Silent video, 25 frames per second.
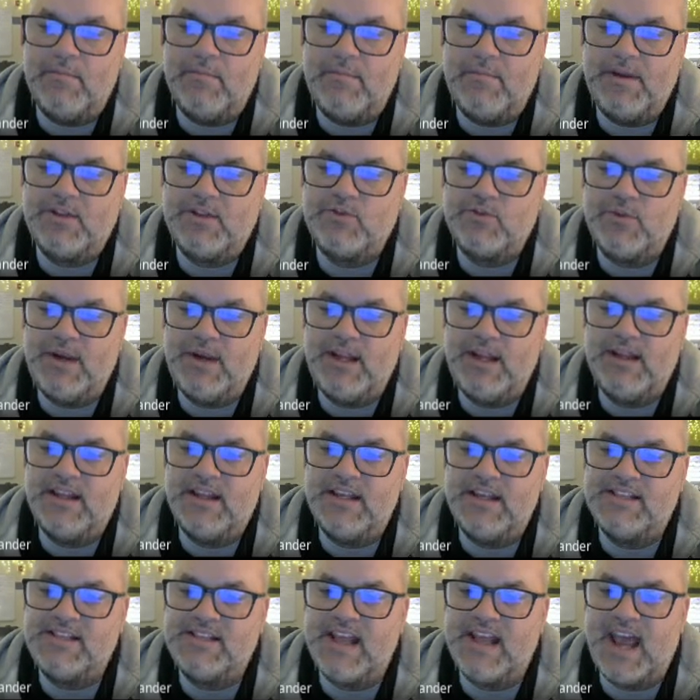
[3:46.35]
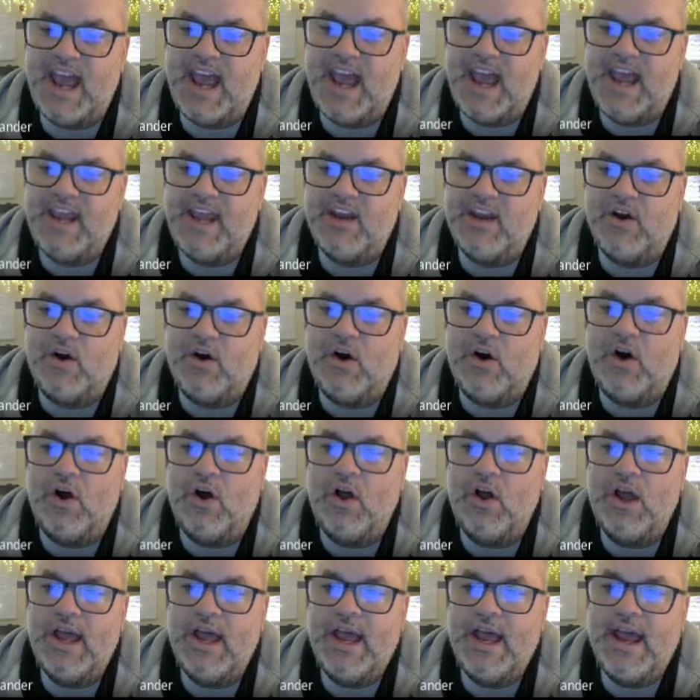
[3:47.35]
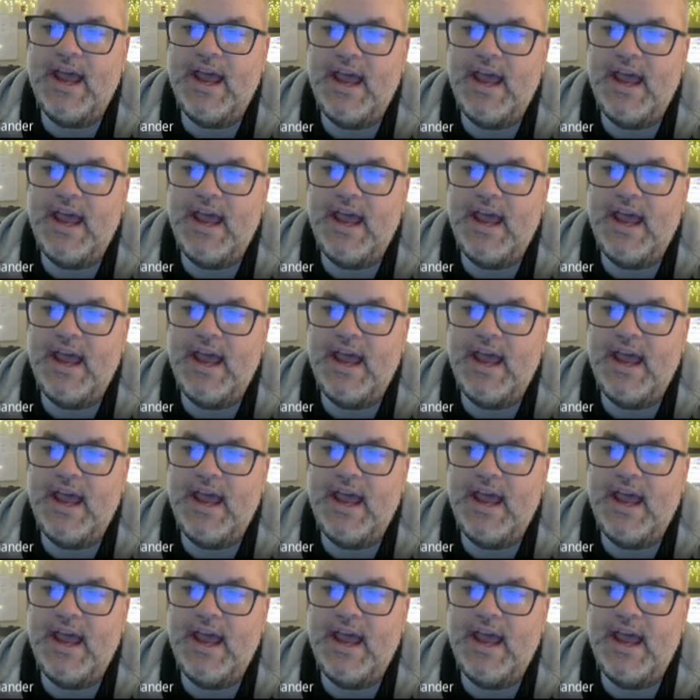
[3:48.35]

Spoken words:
between this angle